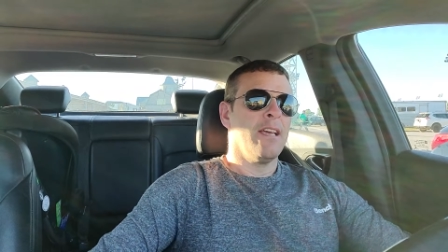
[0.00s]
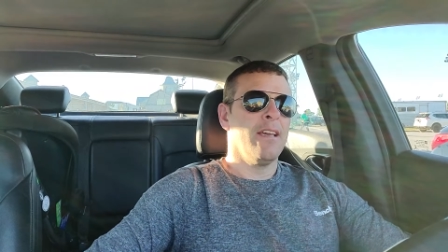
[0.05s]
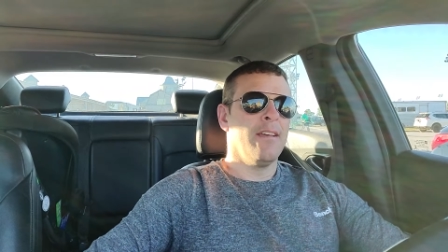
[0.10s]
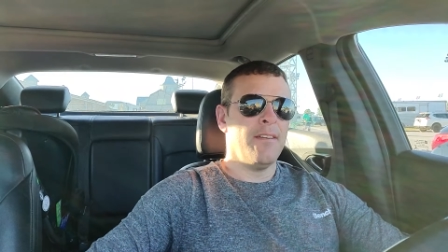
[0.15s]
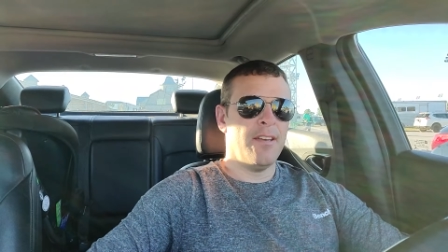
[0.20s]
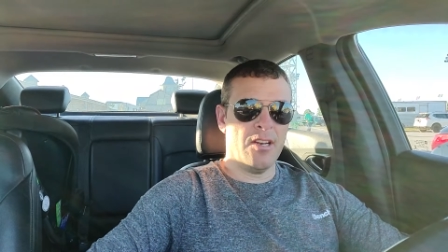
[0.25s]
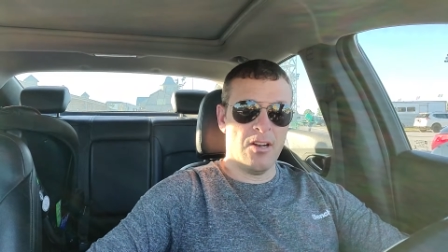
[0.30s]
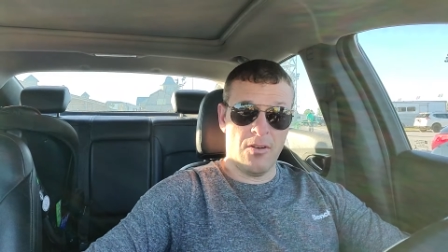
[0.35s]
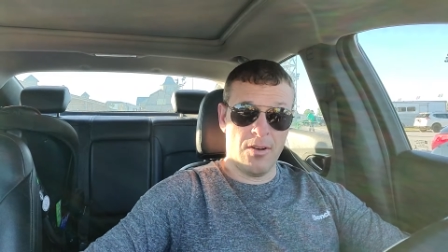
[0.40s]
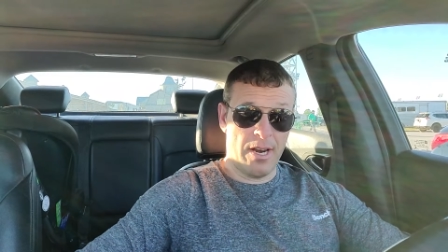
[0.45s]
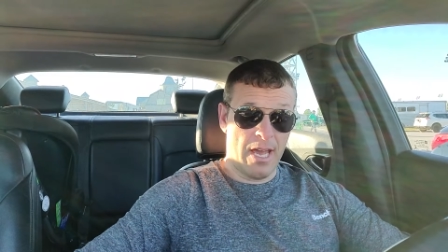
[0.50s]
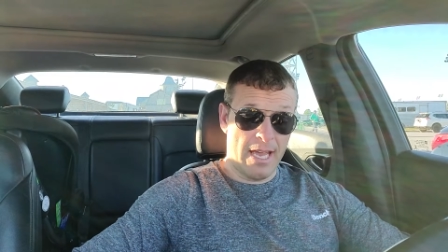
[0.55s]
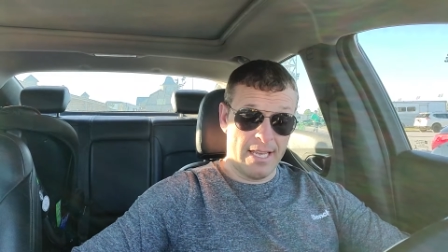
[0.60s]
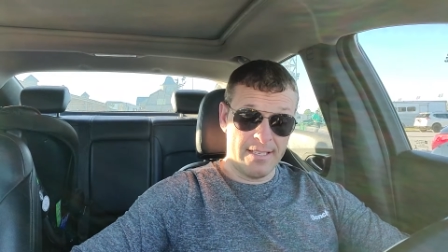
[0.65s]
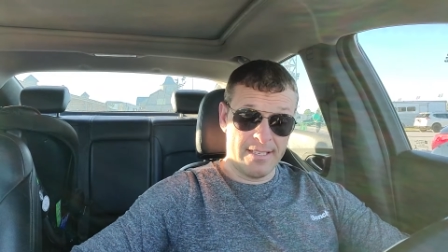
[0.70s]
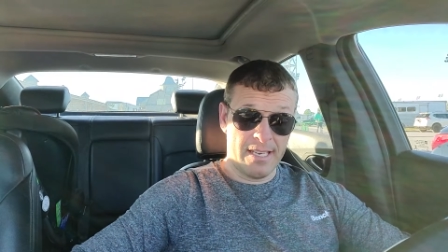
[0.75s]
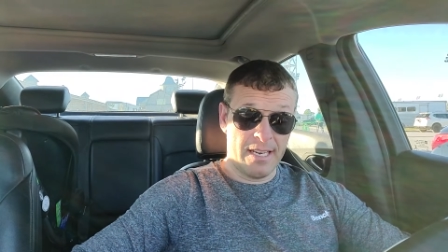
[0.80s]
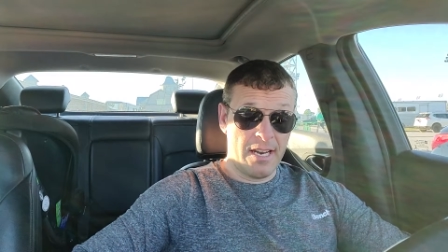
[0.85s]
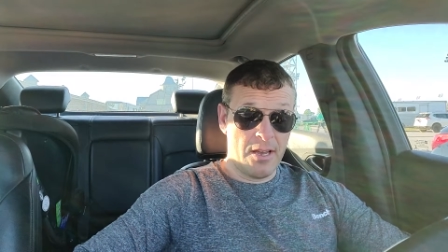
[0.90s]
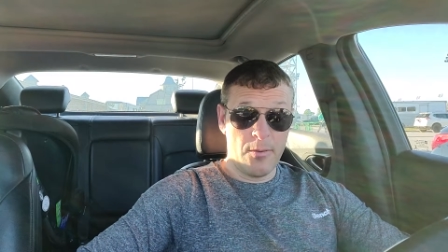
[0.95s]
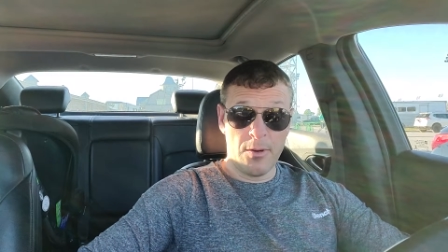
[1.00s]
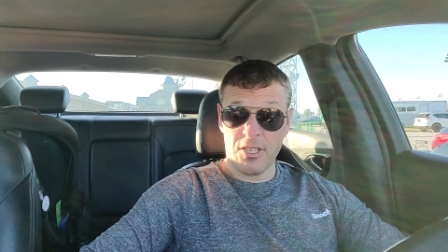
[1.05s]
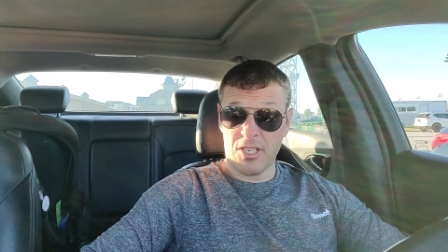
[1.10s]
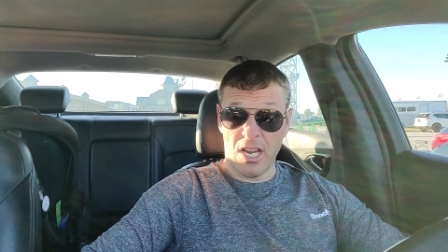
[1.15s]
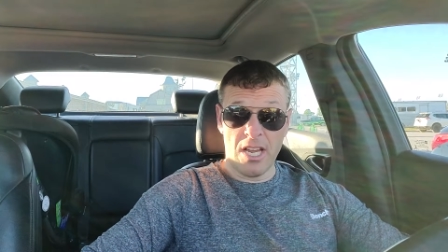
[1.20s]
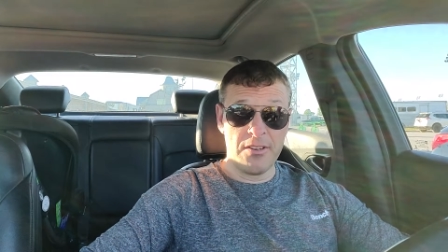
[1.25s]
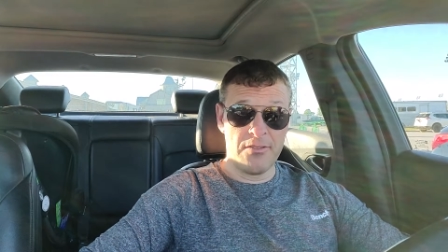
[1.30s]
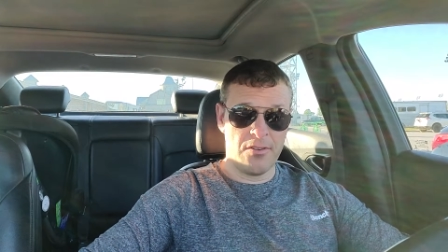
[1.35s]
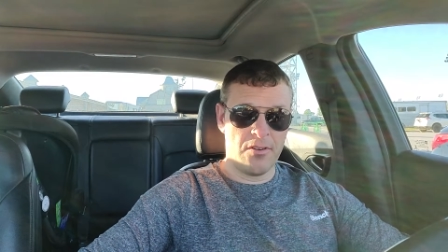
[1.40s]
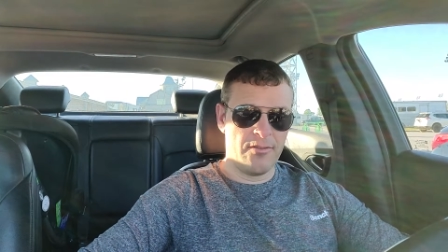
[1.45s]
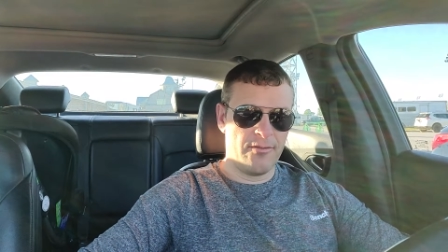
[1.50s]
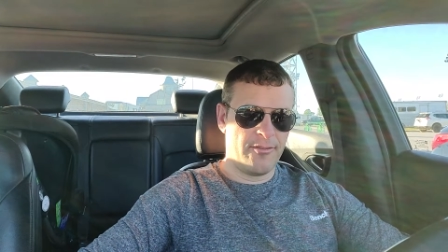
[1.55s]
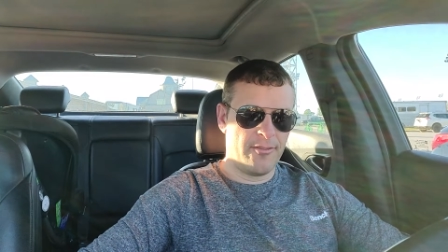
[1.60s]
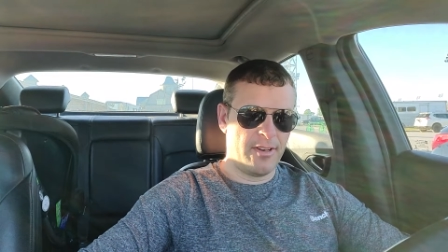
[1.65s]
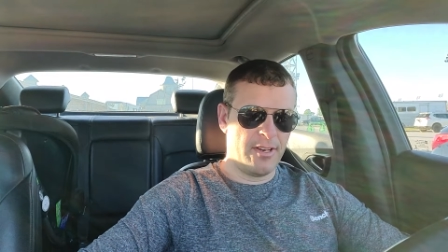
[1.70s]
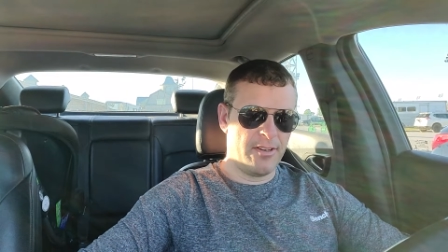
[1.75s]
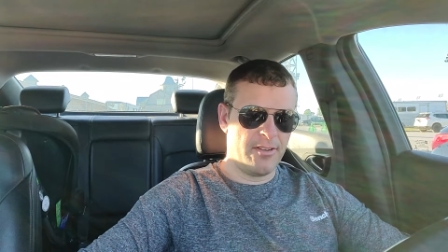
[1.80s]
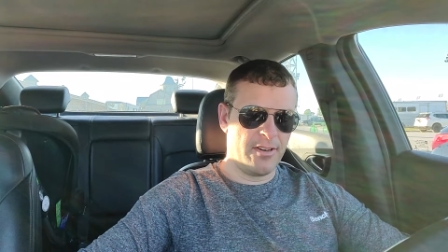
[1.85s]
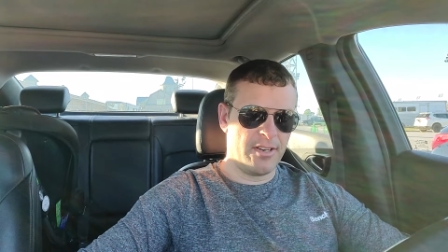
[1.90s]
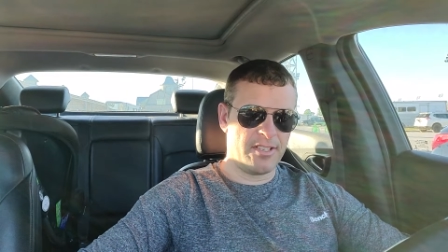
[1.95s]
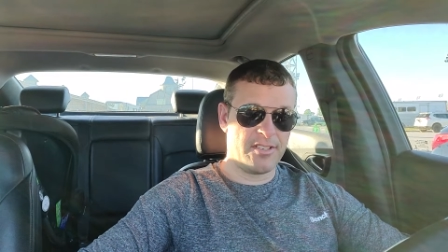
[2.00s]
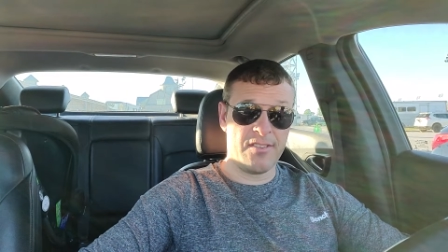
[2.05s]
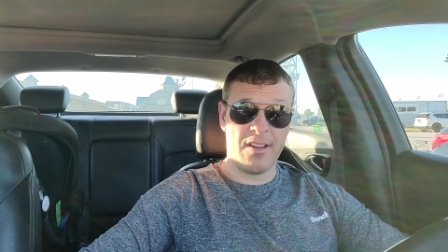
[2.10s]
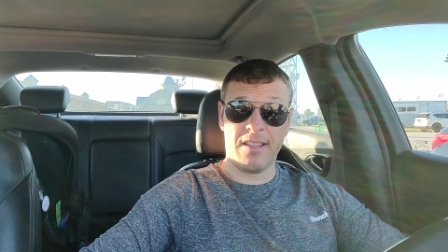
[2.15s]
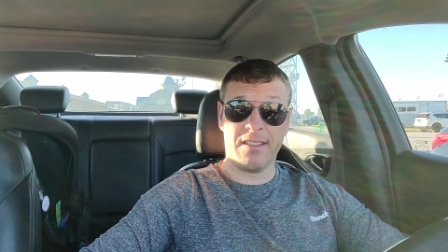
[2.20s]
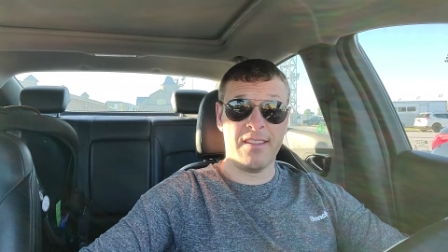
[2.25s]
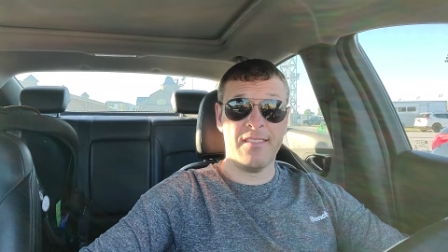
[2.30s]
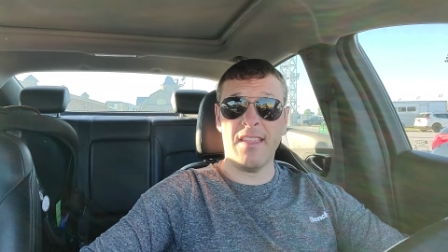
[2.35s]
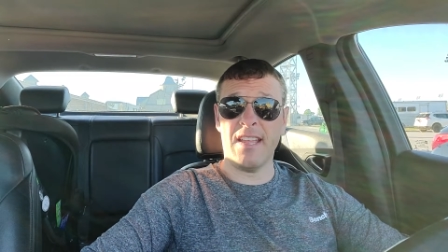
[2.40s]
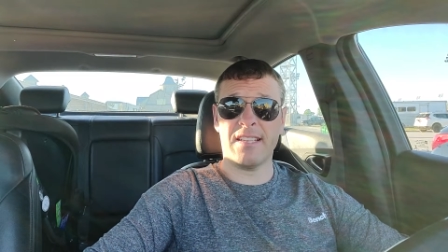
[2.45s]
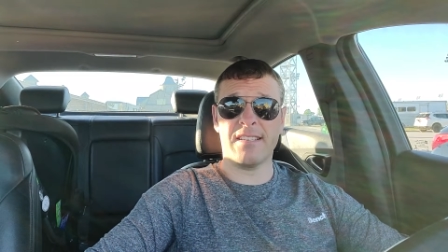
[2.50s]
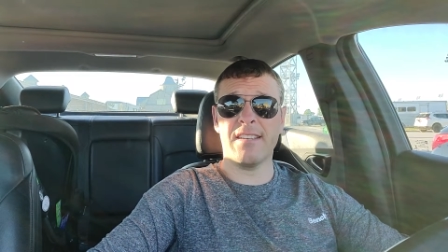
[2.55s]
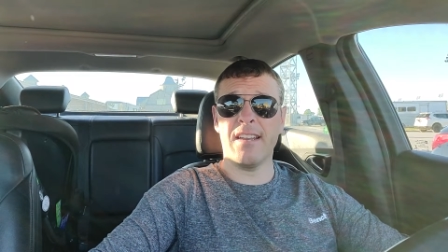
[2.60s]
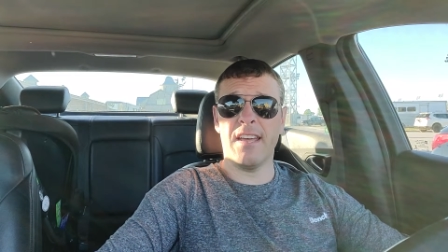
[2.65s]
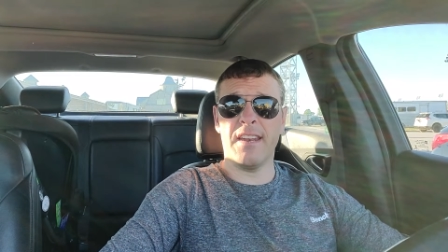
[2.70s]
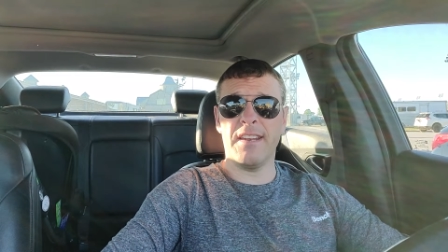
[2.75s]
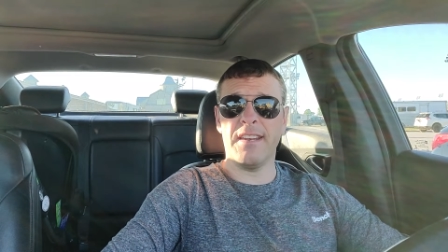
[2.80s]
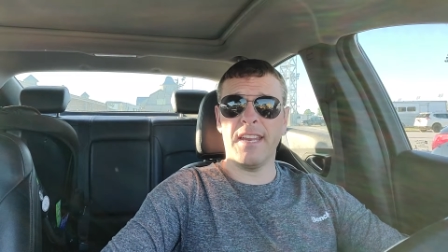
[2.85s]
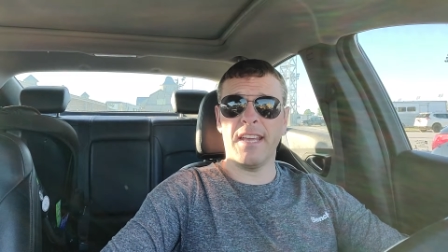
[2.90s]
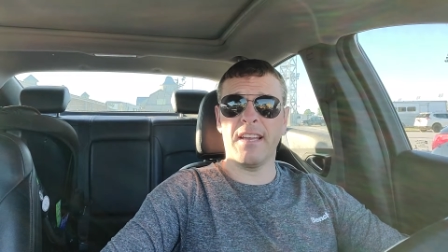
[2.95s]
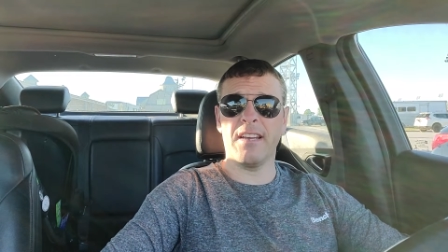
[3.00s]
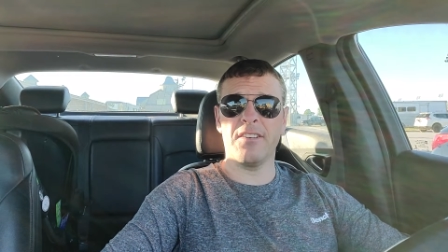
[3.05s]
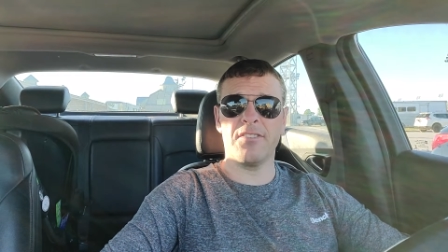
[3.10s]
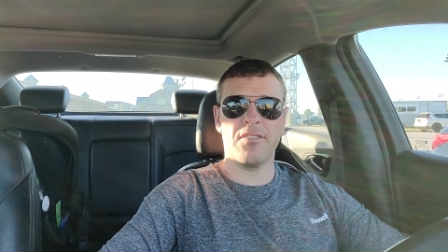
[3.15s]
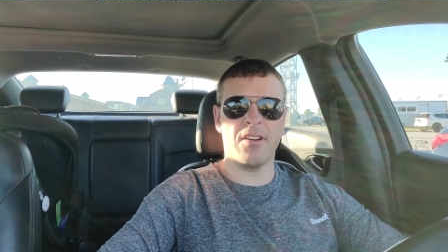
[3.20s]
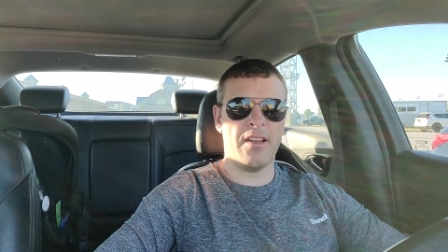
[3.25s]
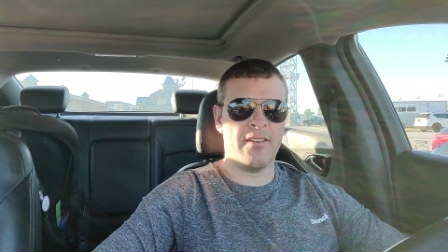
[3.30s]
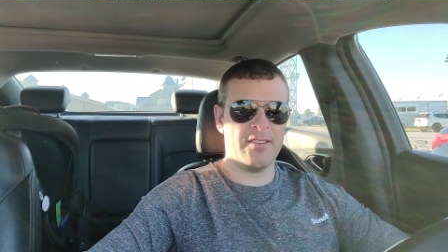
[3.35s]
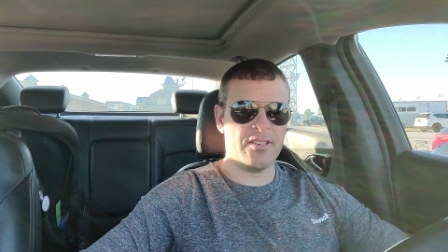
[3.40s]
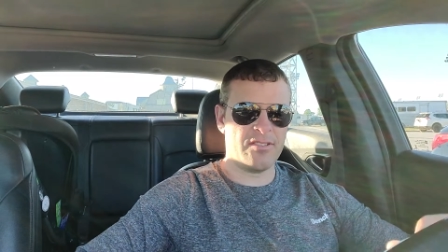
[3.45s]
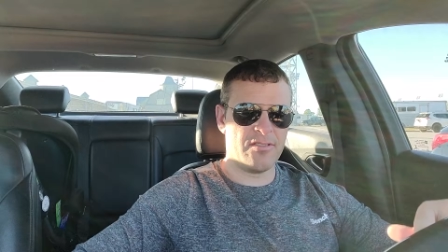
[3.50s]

you know, in hindsight, I wish I drove enduring strength, and that's not a dig on Travis.